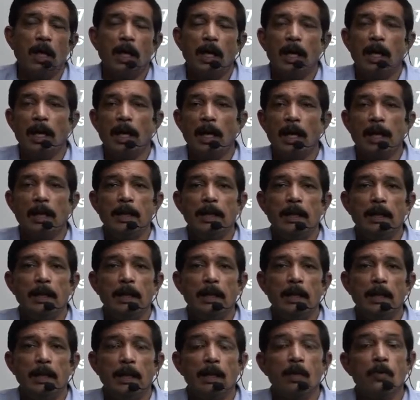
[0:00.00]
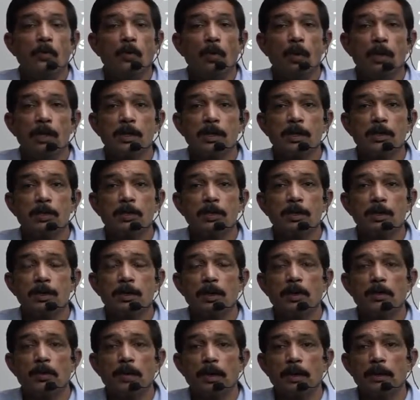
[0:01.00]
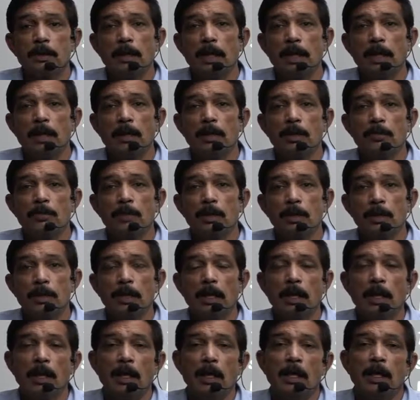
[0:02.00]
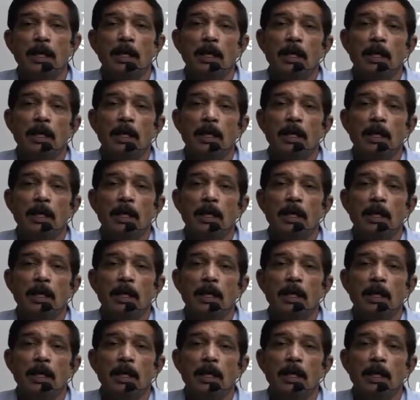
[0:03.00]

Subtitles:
and it wants to see you at the end of the day.